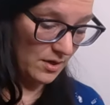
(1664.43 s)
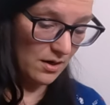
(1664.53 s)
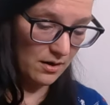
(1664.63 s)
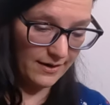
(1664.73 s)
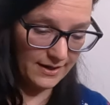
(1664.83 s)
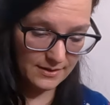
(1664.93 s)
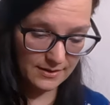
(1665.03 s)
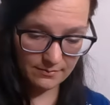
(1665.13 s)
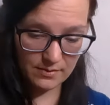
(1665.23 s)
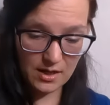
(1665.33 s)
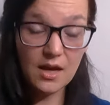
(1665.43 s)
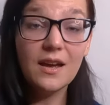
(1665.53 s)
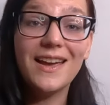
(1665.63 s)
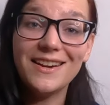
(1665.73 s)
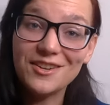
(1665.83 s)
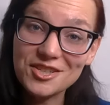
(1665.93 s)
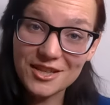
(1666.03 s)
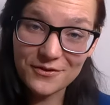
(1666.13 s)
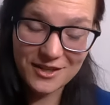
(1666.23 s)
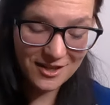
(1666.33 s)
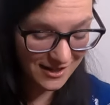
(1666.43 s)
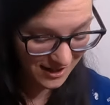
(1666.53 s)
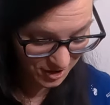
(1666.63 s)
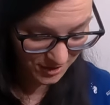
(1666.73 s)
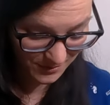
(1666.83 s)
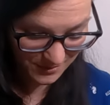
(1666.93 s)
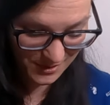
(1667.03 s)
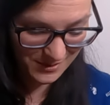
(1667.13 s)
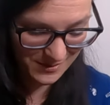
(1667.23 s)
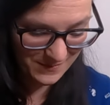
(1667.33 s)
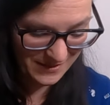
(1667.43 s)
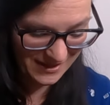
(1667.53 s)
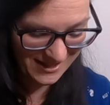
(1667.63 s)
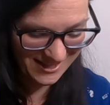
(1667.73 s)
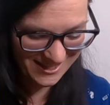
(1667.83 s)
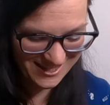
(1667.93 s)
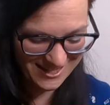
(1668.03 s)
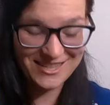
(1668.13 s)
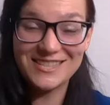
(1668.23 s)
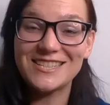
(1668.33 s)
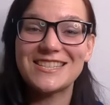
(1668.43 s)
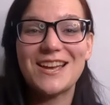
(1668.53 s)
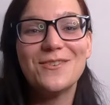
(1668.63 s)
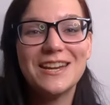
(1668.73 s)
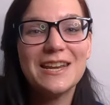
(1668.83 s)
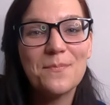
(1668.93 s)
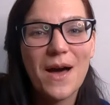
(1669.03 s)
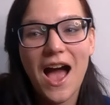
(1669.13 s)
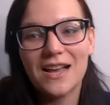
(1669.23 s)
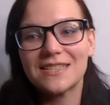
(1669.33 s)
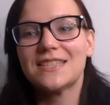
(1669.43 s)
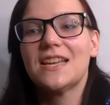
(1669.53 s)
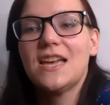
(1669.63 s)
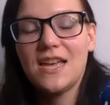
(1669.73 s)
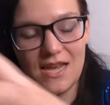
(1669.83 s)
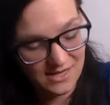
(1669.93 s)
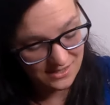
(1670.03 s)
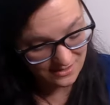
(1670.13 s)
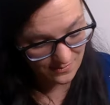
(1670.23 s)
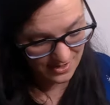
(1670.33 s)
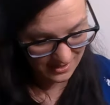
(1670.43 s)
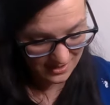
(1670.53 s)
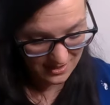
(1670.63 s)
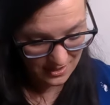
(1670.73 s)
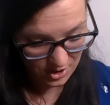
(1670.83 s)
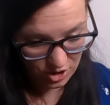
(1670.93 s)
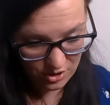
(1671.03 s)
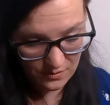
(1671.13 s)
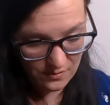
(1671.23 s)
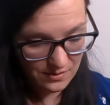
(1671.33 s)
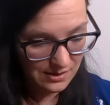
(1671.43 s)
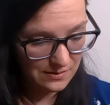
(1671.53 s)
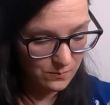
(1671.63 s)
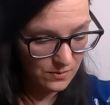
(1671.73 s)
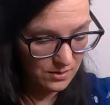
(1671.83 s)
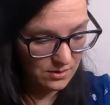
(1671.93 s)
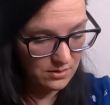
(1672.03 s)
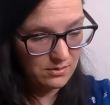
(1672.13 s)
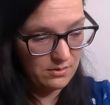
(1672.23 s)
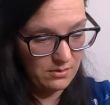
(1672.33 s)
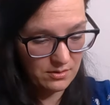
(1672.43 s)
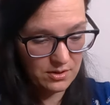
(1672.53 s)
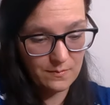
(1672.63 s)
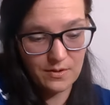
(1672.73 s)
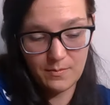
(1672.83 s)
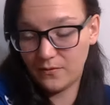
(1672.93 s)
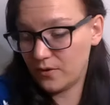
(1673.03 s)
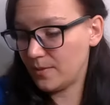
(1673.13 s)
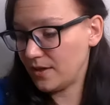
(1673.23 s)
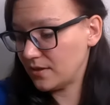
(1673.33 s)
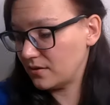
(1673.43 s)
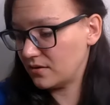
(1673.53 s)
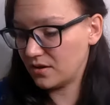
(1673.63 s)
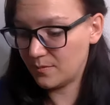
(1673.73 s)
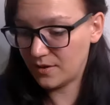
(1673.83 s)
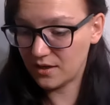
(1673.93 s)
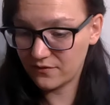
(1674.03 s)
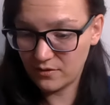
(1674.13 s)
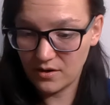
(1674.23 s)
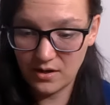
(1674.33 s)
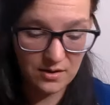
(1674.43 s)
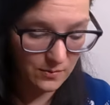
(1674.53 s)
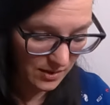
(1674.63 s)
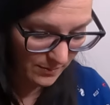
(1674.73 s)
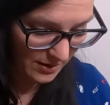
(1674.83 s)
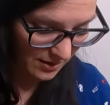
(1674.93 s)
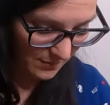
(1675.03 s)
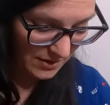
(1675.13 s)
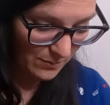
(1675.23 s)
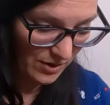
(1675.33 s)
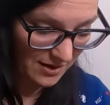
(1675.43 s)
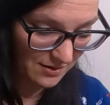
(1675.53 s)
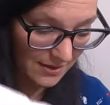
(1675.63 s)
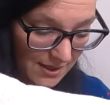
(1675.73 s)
All right. And there's stuff in here I can't show you because it's going in the box. So I cannot show you this one, which is probably for the best, because you're going to be like, Veronica, why are you picking up this brand?